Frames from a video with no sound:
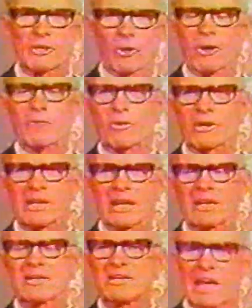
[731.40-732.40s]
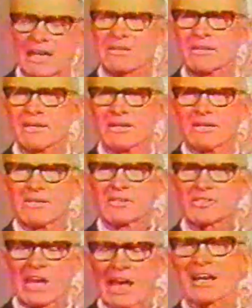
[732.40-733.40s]
though he were dead, yet
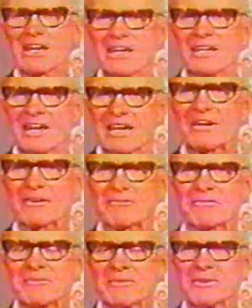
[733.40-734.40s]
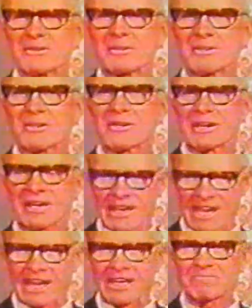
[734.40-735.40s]
shall he live
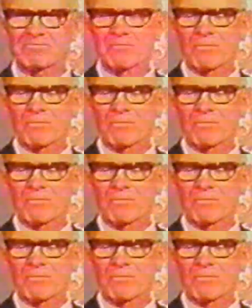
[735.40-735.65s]
again.